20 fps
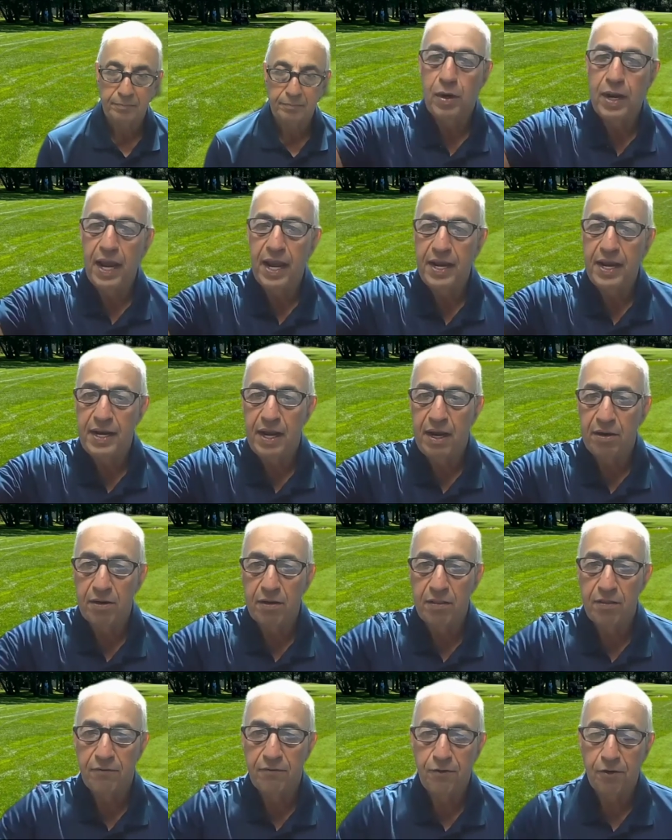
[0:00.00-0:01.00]
Okay, now
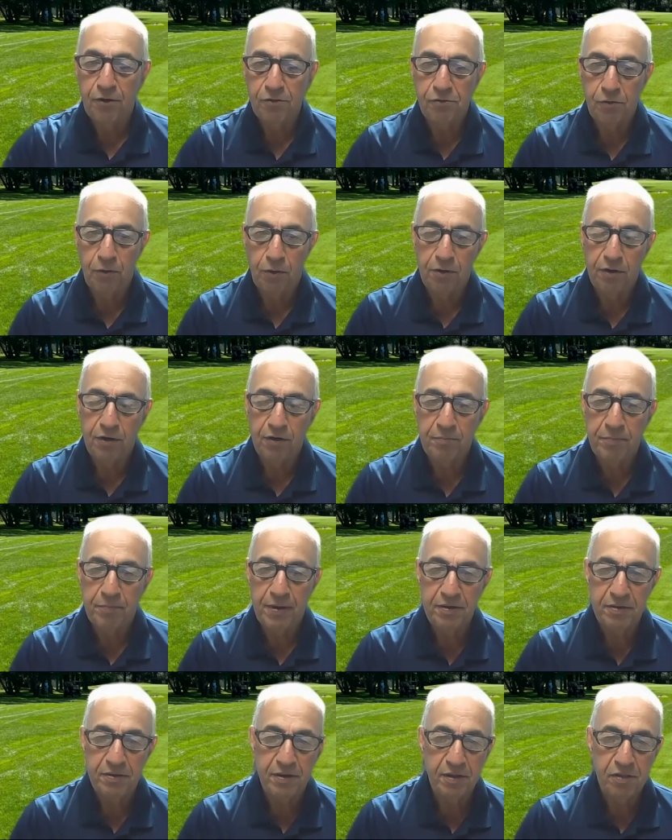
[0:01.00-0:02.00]
to the first order of
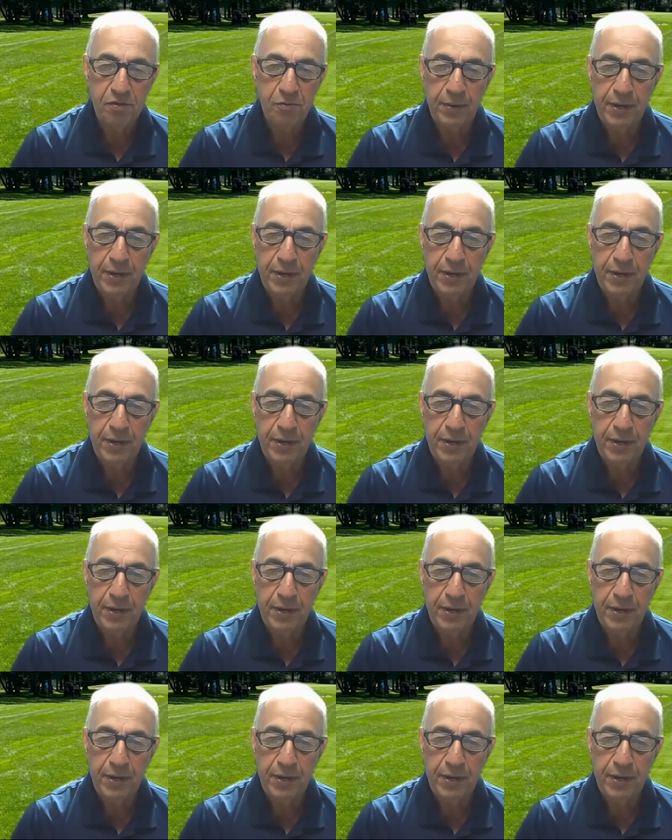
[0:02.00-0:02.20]
business.